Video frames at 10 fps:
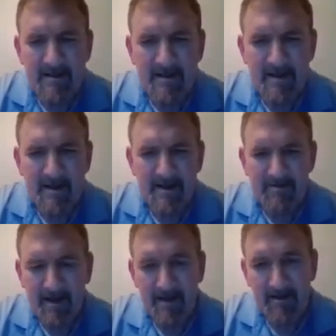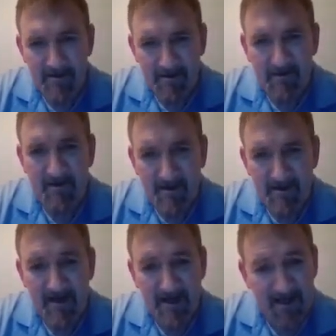Now here we go.
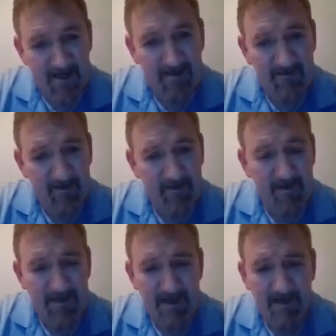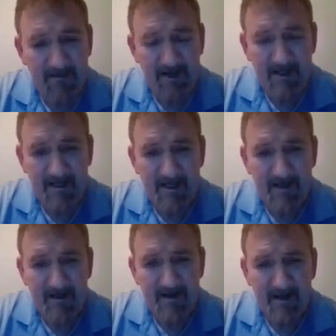I could definitely pull a check raise
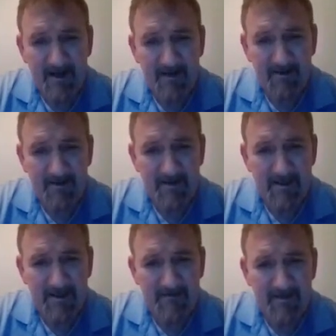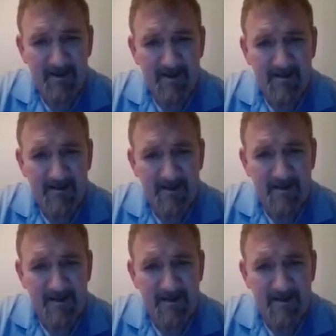here. I could represent the flush.